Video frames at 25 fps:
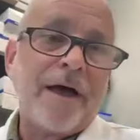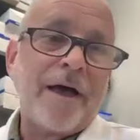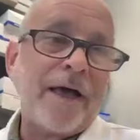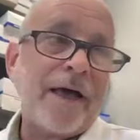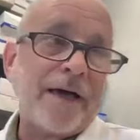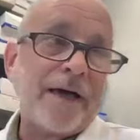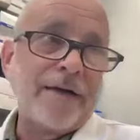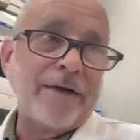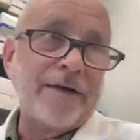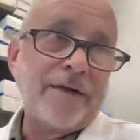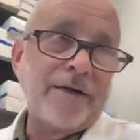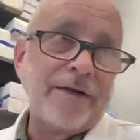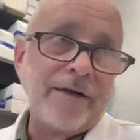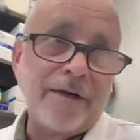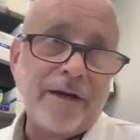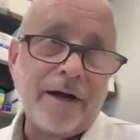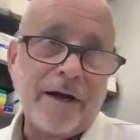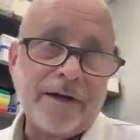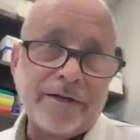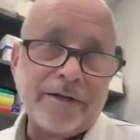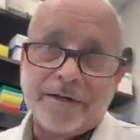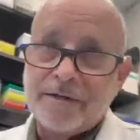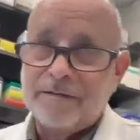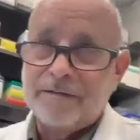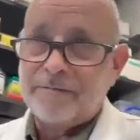And
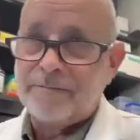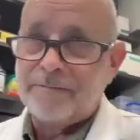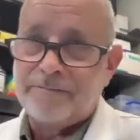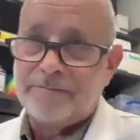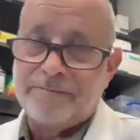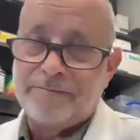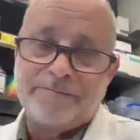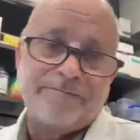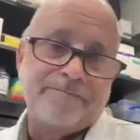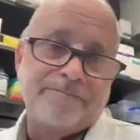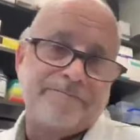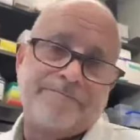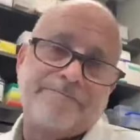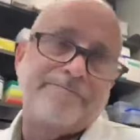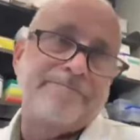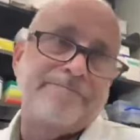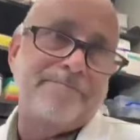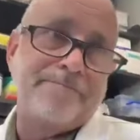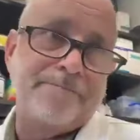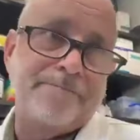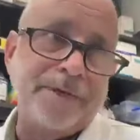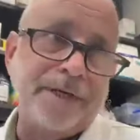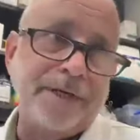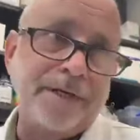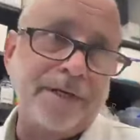not to
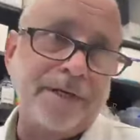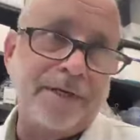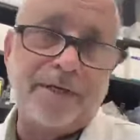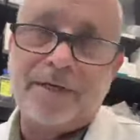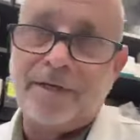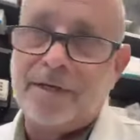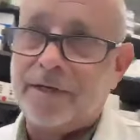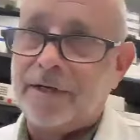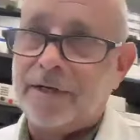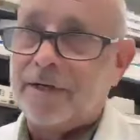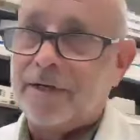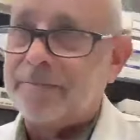be